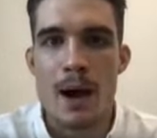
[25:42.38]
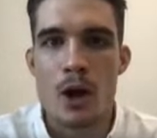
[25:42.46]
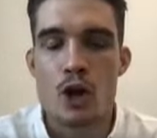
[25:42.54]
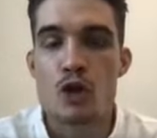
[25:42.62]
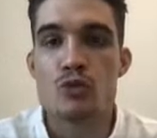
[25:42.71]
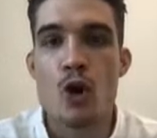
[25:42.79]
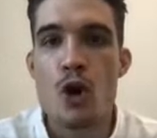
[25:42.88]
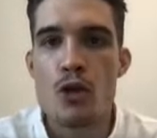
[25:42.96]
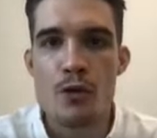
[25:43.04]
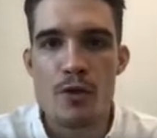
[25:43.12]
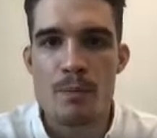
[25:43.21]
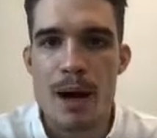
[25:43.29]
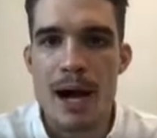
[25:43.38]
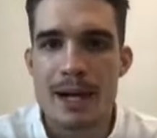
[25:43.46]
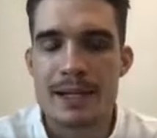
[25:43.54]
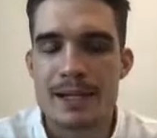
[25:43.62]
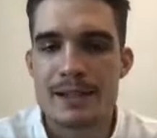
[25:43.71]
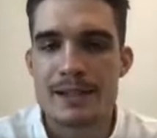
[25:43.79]
growth of the party
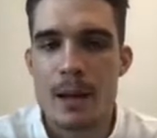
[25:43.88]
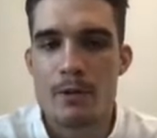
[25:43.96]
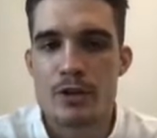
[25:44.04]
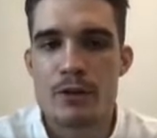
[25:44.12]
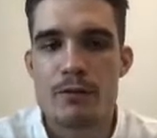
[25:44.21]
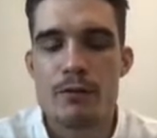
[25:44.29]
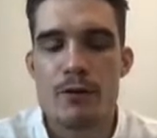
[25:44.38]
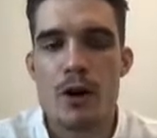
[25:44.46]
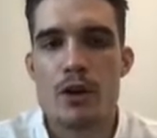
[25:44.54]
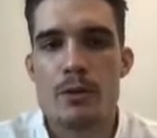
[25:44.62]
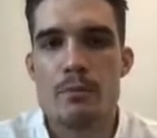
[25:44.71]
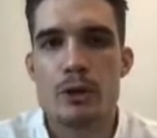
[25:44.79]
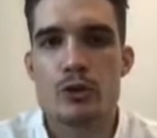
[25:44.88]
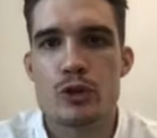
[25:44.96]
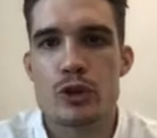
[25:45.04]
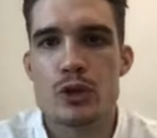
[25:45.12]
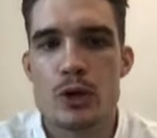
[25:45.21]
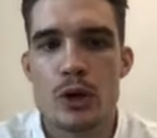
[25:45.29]
in establishing further military
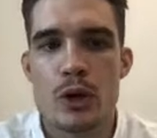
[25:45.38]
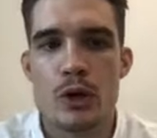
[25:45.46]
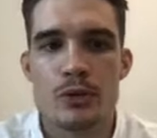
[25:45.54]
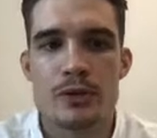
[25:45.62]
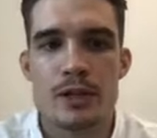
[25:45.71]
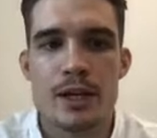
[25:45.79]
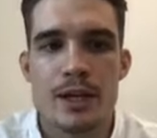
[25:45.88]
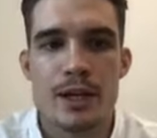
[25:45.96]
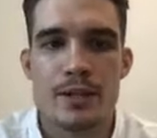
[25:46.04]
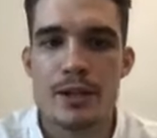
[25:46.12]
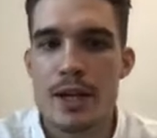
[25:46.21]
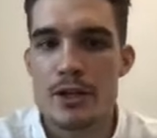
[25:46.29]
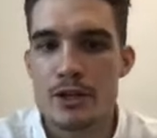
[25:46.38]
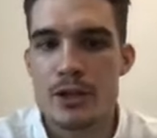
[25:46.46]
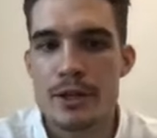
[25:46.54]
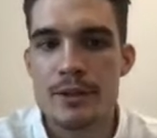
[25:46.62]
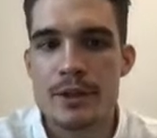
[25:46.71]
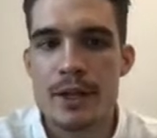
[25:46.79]
strongholds in
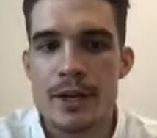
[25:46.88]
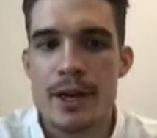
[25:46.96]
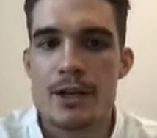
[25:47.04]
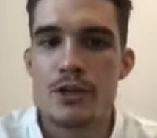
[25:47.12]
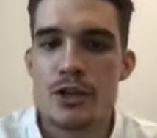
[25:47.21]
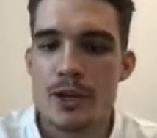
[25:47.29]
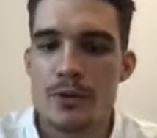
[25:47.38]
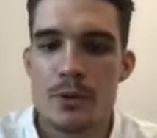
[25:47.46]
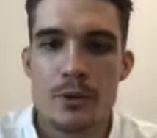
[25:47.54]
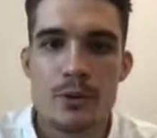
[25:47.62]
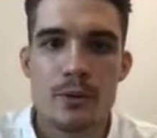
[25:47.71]
Nanjing and Chengdu.